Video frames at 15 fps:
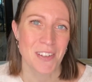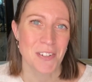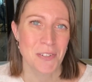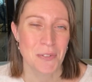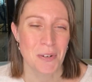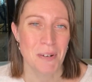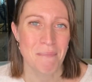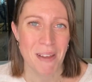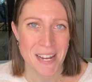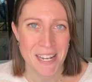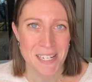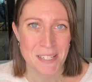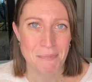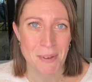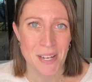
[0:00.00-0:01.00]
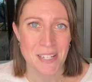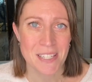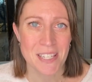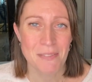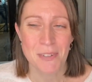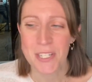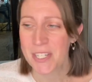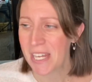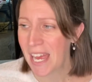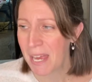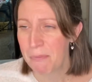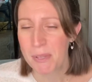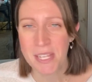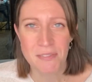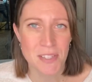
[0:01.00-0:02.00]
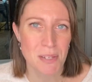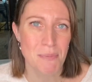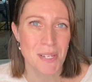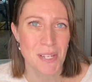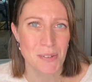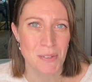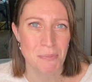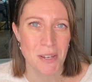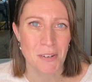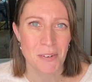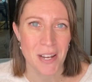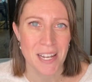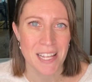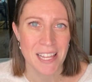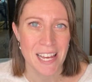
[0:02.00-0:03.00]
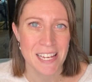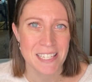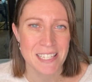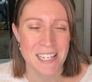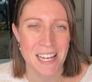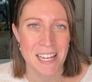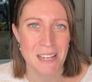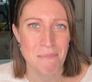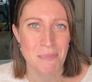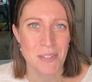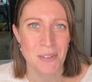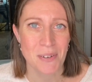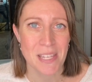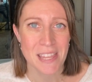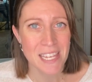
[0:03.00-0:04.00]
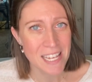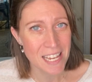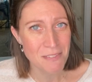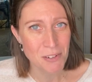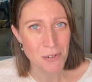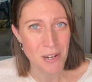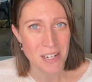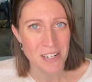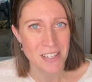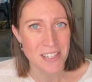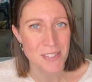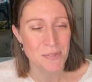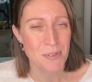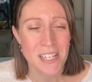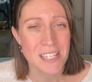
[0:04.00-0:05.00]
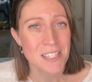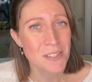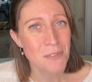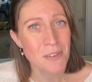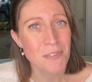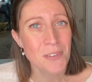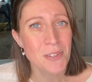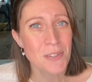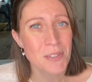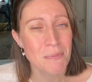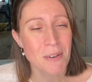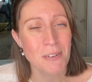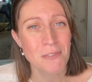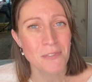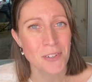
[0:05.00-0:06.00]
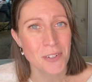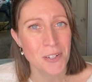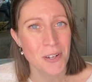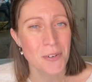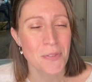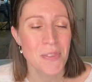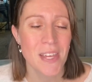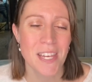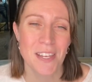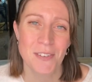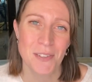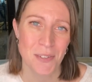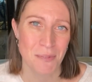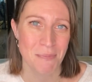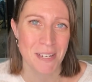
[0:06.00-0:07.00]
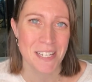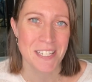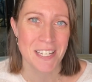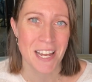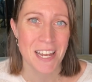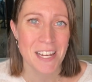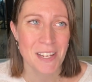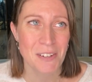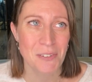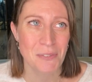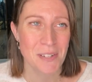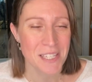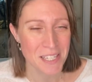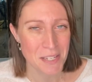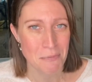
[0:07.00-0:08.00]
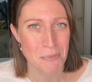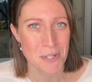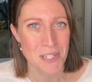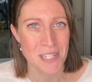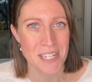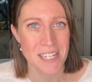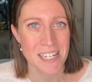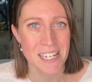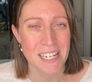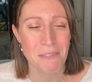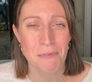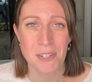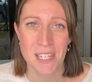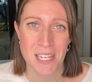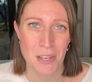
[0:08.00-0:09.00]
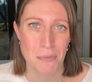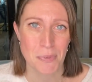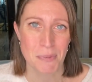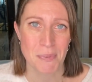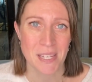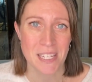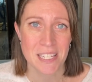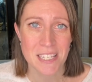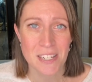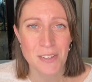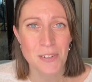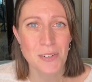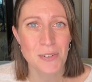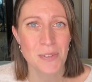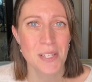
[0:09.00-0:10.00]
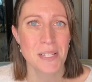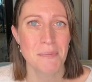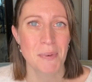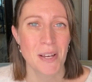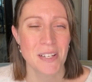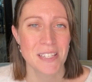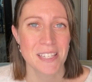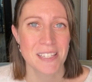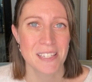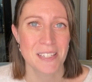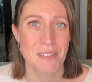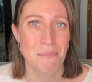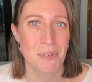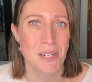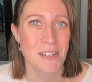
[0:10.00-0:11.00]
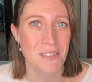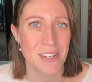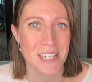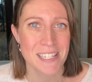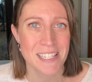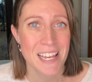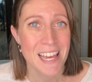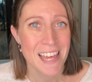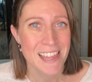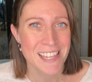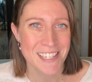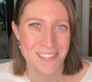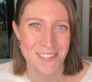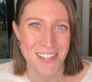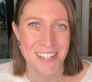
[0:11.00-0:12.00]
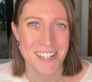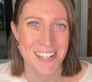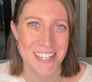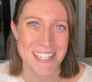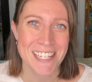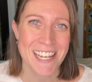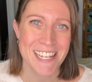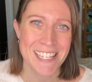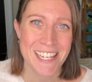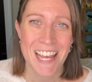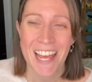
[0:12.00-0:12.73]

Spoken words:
toward my next box, which I believe somebody used my credit last time, so I think I have a credit on this one. So if you used my referral code, thank you so much. I greatly appreciate it. It really helps me continue to do these boxes and to bring you guys this fun content.